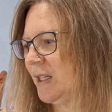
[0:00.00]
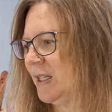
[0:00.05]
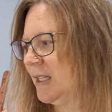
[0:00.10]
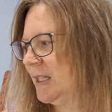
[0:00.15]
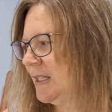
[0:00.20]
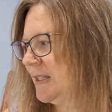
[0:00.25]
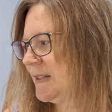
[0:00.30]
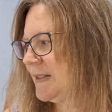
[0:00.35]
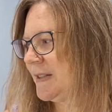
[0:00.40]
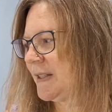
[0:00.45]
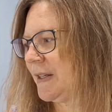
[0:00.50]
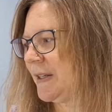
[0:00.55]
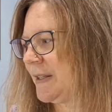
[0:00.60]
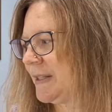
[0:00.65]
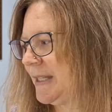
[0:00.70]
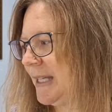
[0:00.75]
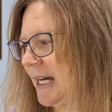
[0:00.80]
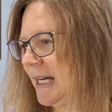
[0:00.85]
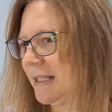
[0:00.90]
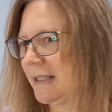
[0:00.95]
So
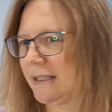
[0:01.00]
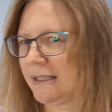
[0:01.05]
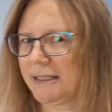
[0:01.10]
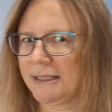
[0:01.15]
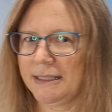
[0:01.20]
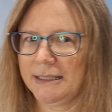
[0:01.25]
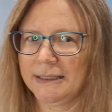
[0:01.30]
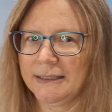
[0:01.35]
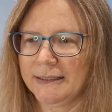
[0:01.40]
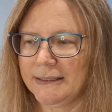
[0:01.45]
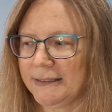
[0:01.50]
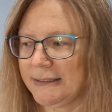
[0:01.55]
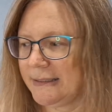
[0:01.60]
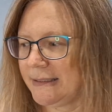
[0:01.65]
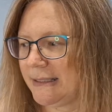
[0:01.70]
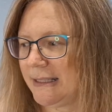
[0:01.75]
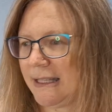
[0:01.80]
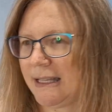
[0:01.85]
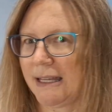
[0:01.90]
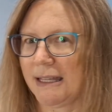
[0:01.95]
that
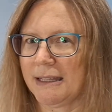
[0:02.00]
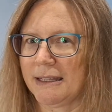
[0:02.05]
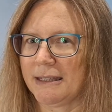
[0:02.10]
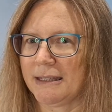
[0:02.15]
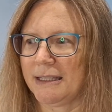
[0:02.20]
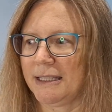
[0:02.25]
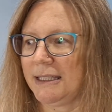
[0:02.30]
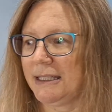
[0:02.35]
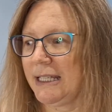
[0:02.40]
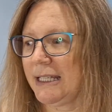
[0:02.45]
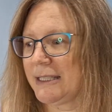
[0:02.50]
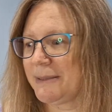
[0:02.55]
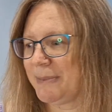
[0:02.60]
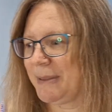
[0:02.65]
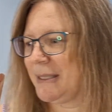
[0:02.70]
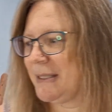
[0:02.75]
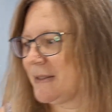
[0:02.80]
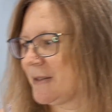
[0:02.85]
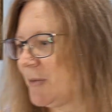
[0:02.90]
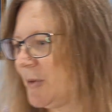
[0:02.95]
is the next piece I